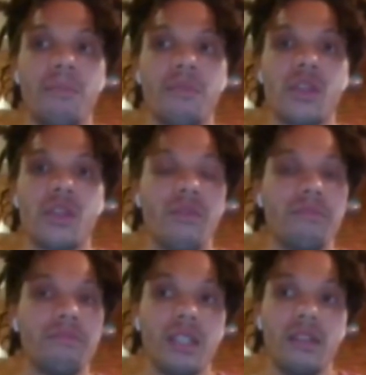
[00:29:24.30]

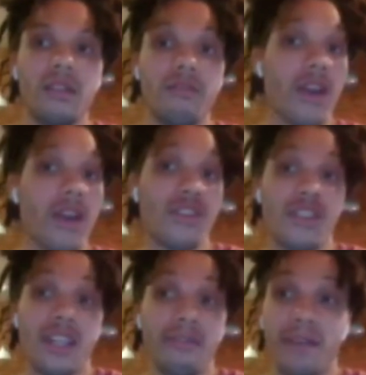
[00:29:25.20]
So very
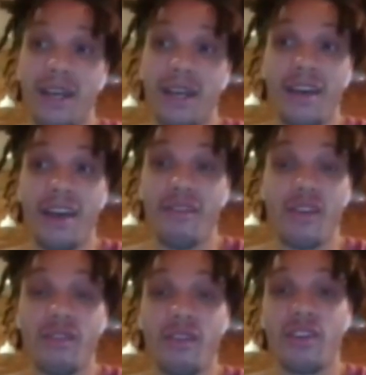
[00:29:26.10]
interesting.
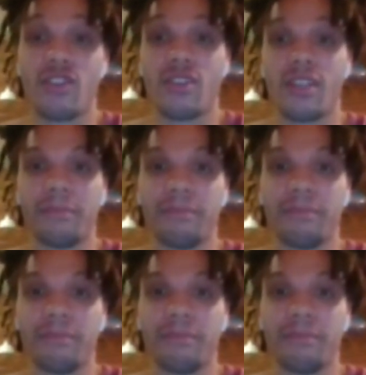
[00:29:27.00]
Very, very interesting.